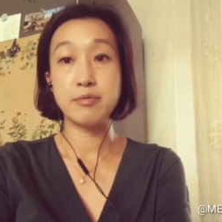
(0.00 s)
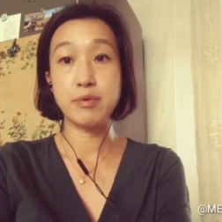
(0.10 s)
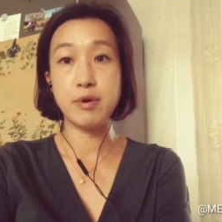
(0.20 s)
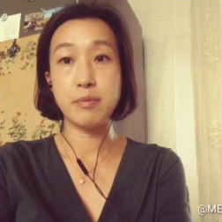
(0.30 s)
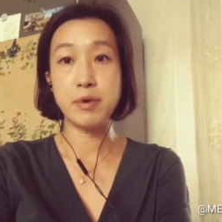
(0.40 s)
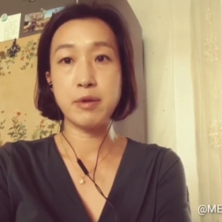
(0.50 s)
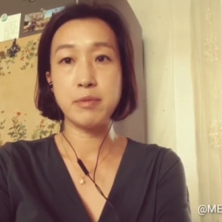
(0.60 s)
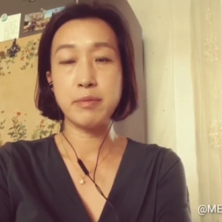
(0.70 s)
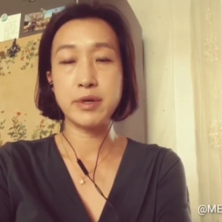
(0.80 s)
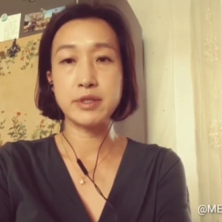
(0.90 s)
For a
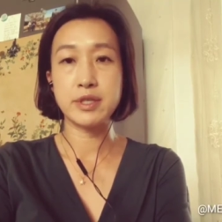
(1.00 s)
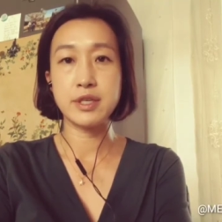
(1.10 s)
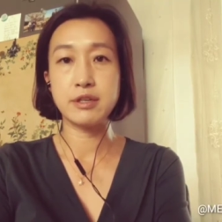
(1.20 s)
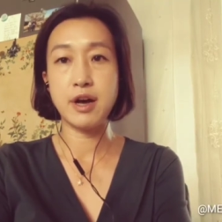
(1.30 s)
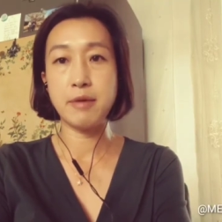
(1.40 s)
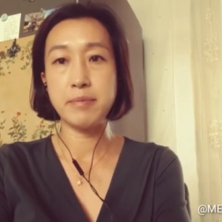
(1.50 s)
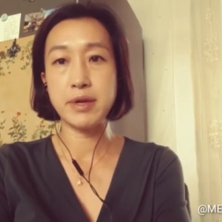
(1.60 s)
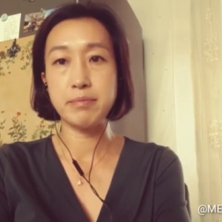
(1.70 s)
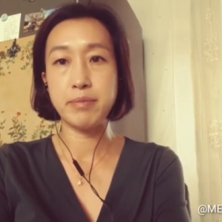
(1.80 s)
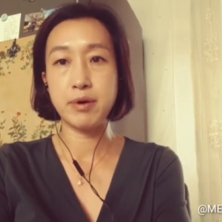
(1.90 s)
moment he
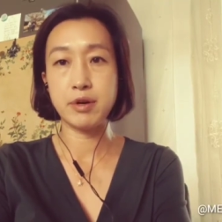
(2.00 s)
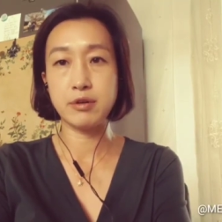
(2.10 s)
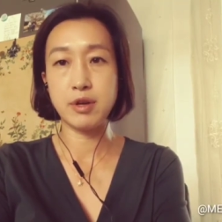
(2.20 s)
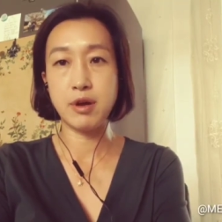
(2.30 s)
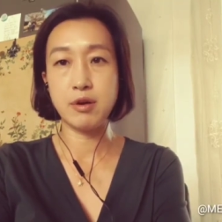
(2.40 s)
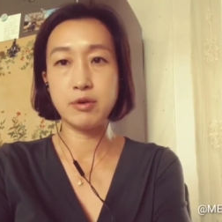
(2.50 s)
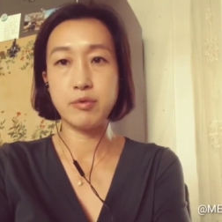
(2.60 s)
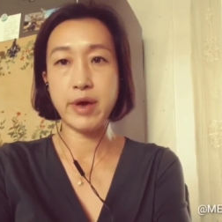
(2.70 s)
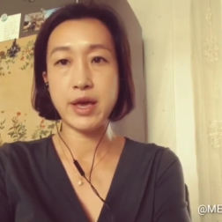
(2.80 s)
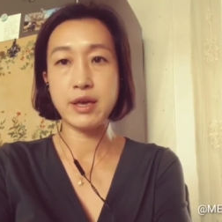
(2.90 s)
came for a long
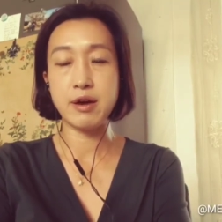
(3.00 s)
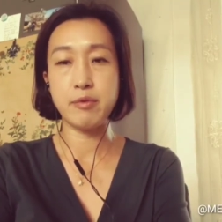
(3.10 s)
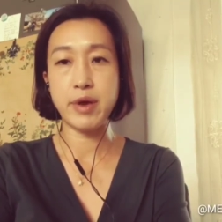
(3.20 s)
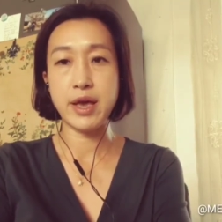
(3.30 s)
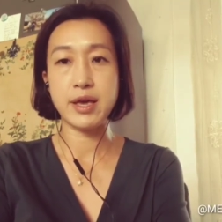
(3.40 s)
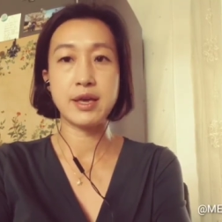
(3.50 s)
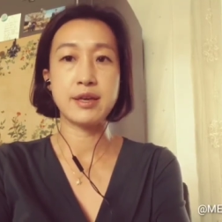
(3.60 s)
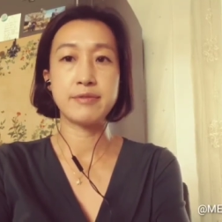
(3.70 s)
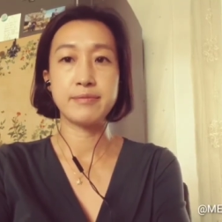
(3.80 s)
way away.